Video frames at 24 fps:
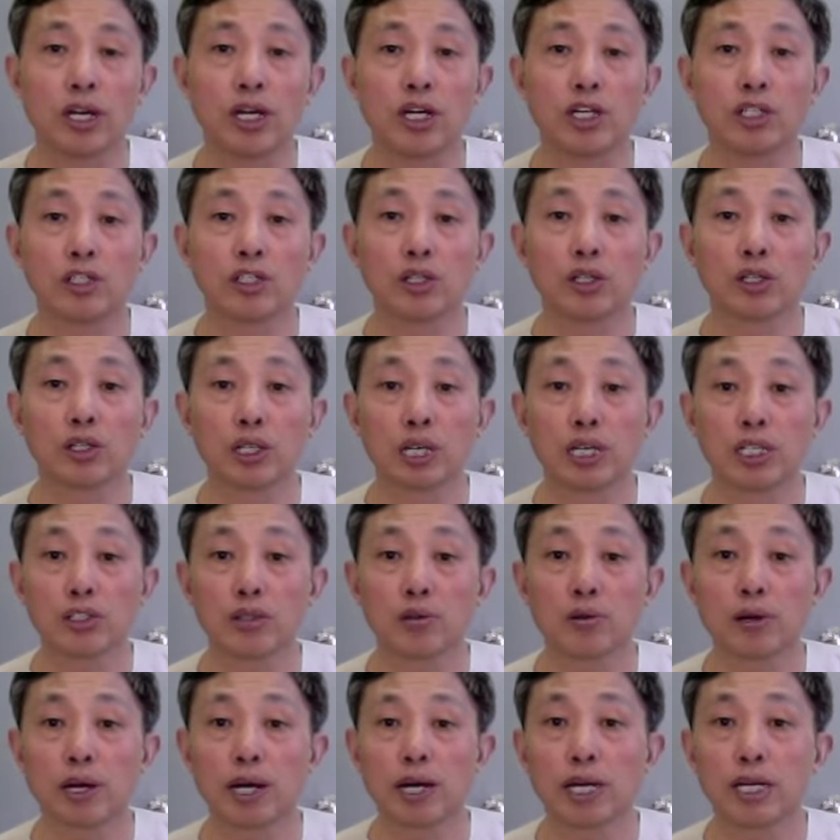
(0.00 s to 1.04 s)
So that's
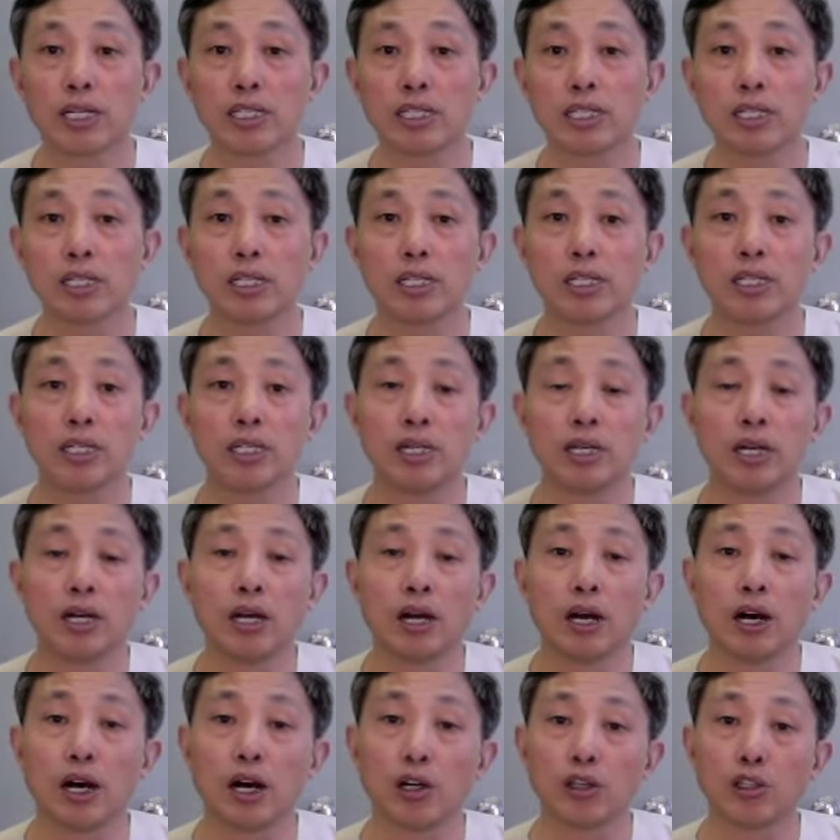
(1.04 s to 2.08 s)
why I see
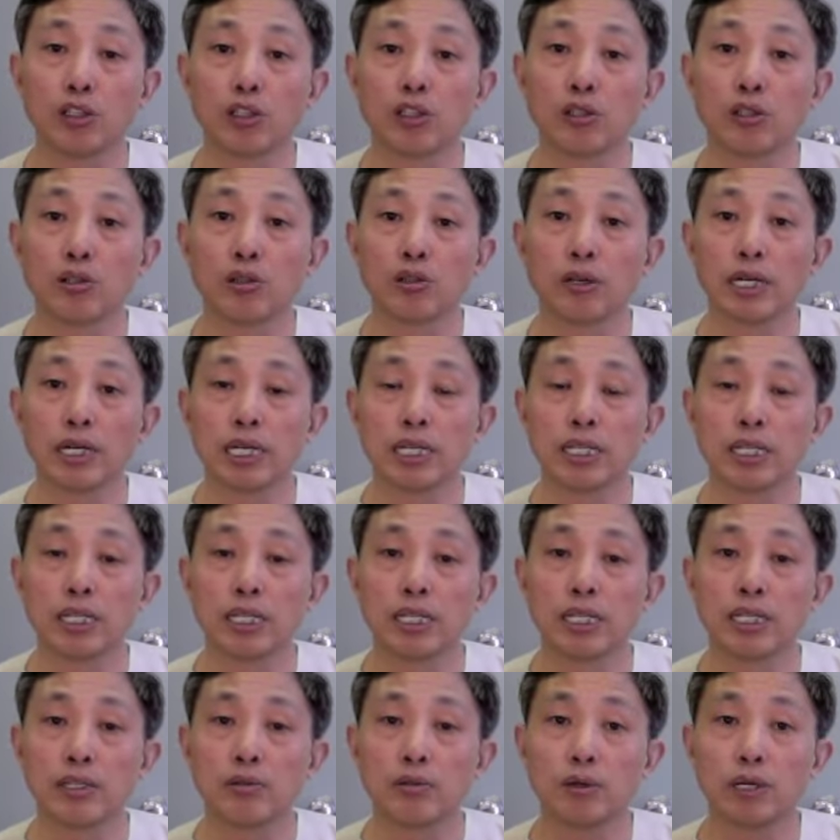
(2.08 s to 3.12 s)
how to create
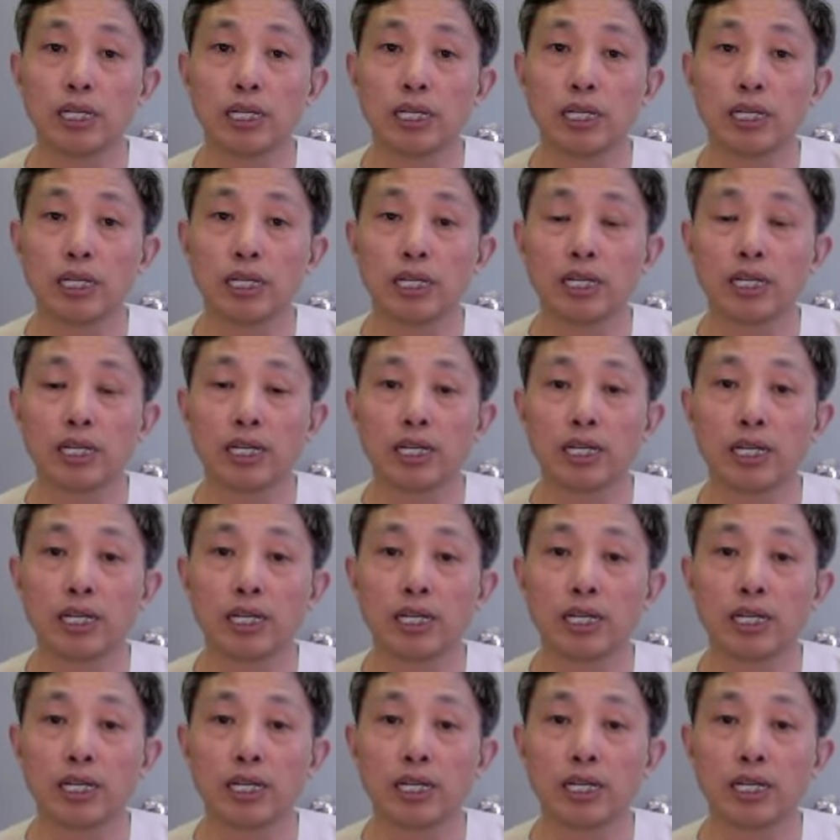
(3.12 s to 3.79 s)
really